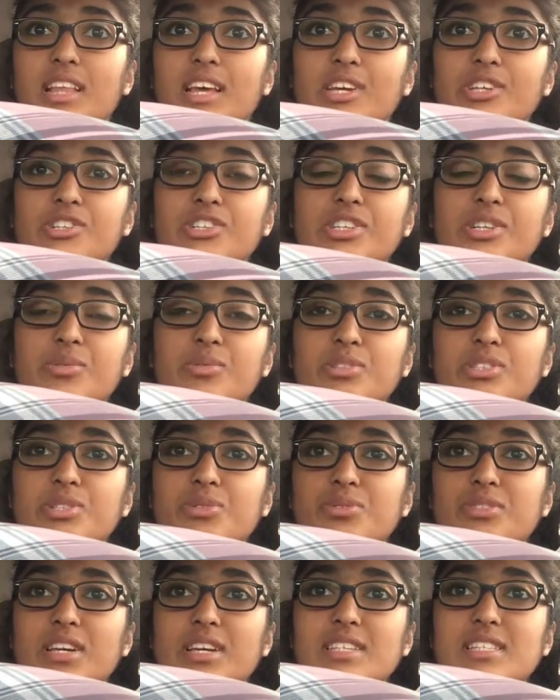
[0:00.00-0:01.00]
like she did when she
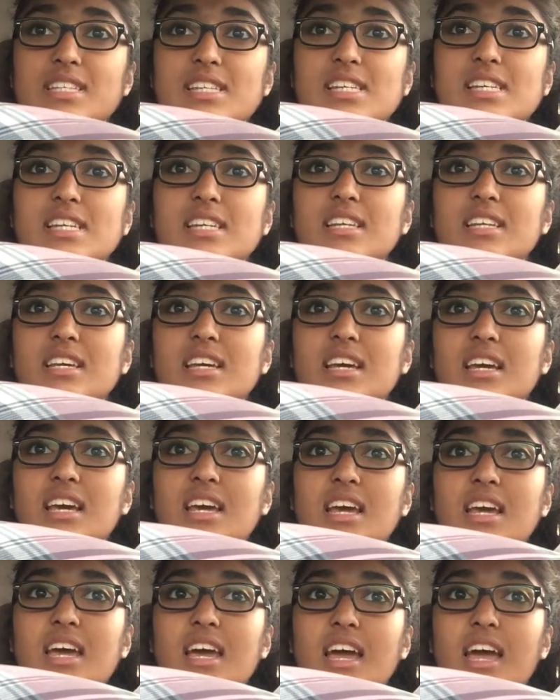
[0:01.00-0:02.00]
was 18,
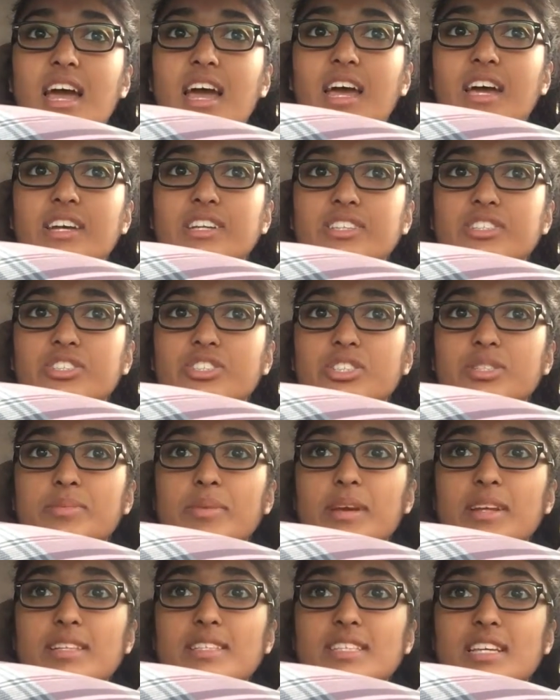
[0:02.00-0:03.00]
and she
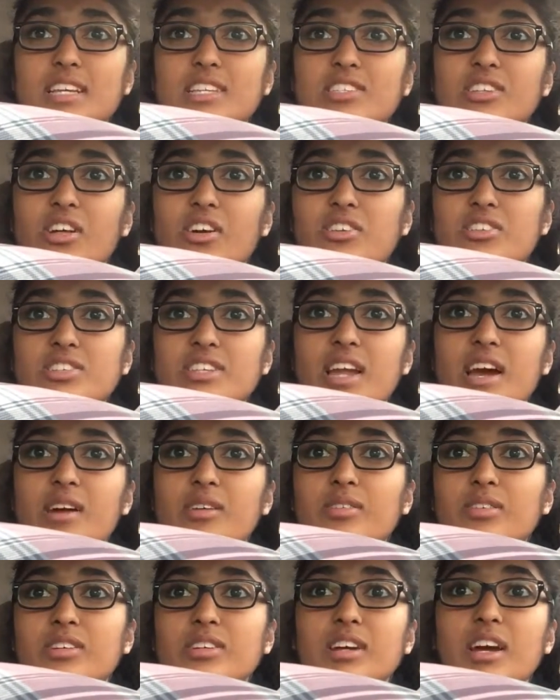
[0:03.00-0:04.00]
made $6 an hour.